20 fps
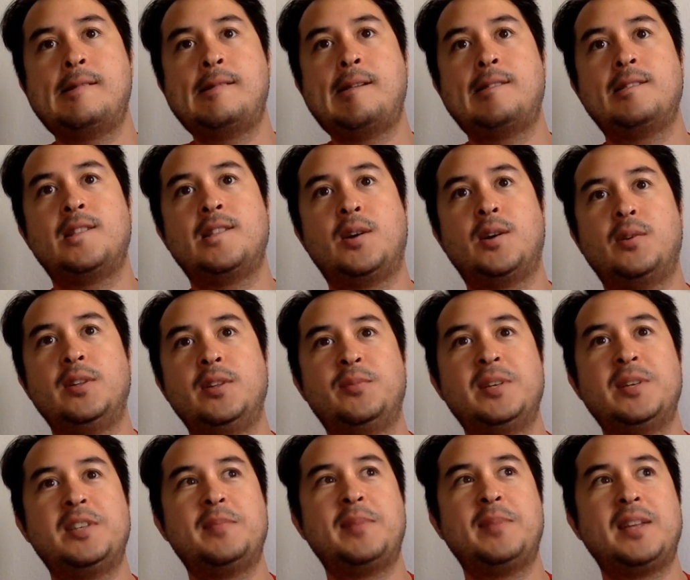The only
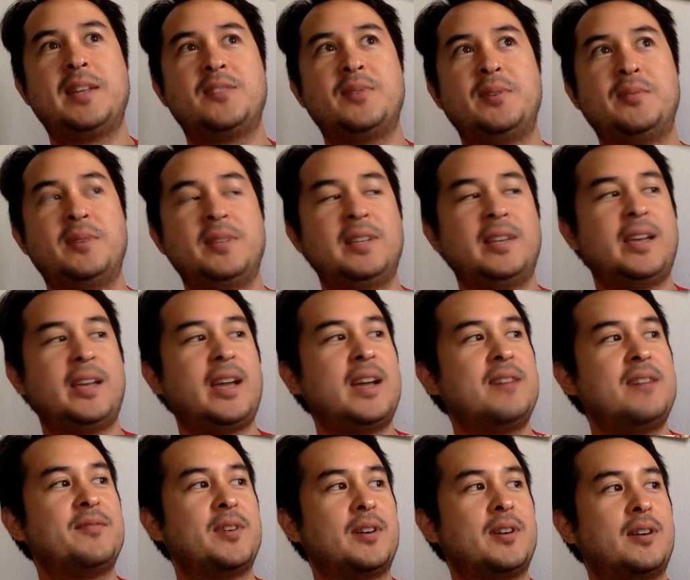wristbands we really
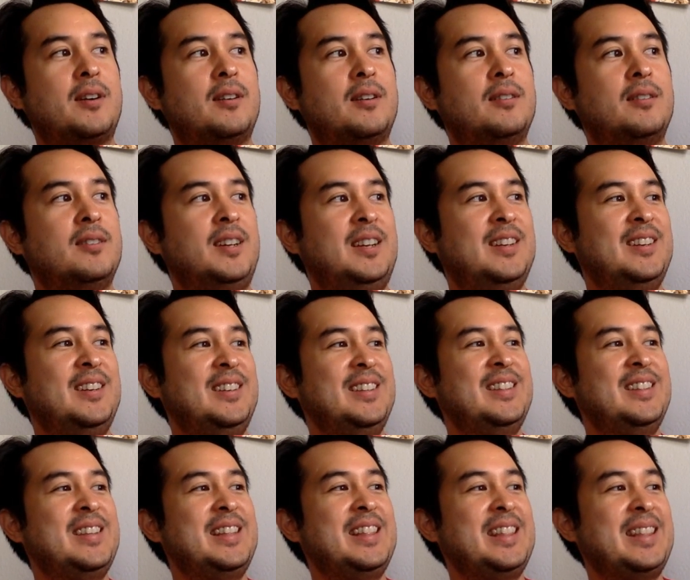have are
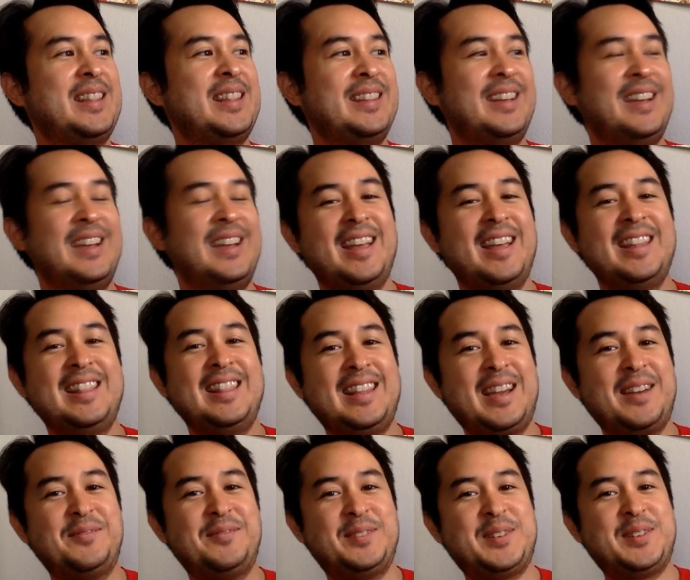the
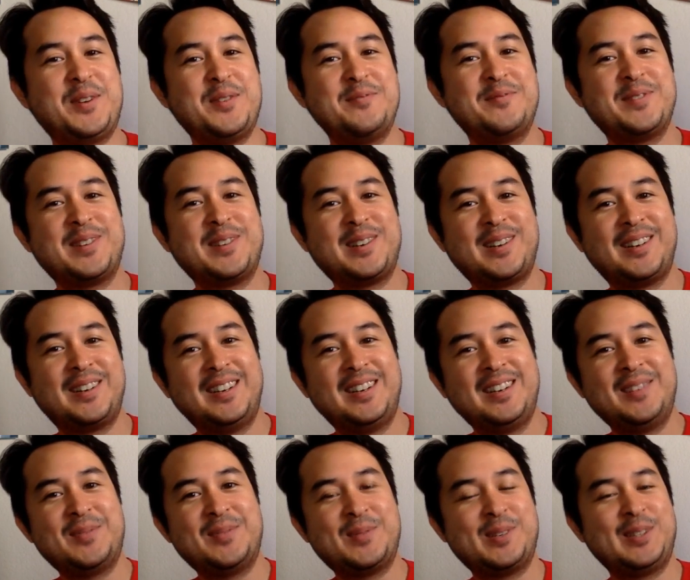leftover
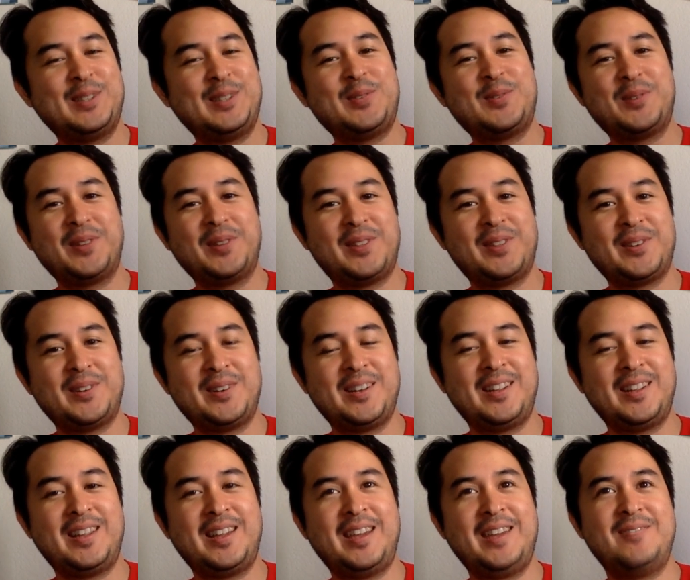World Tour Third
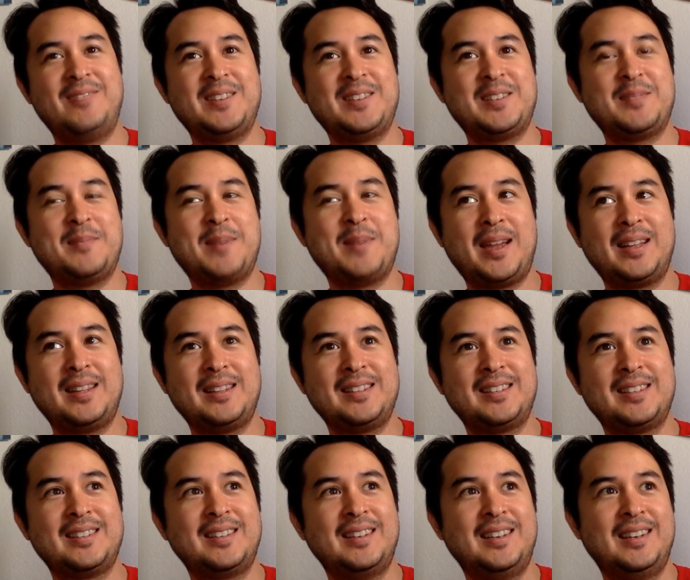LA wristbands.
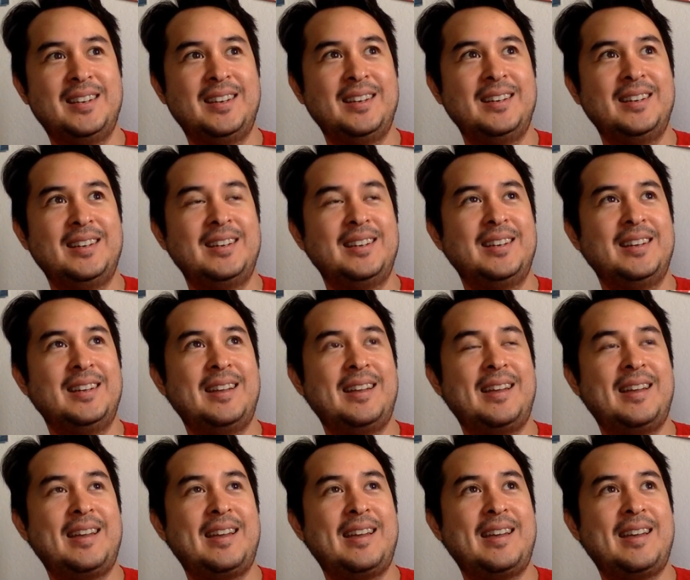
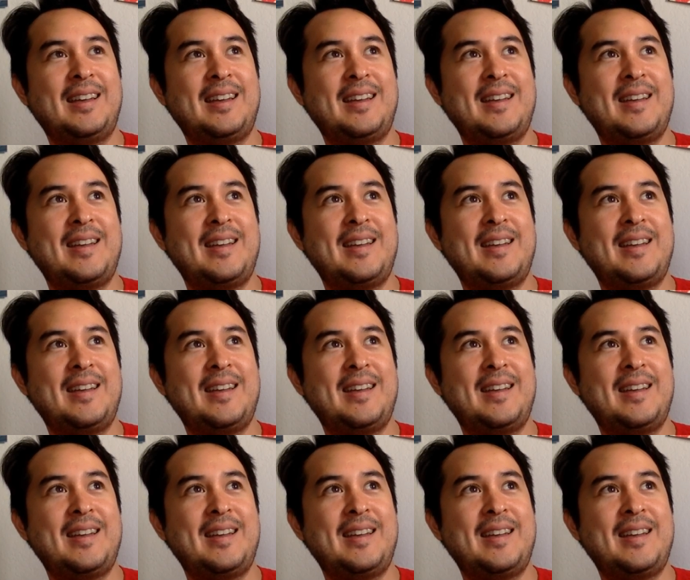I'm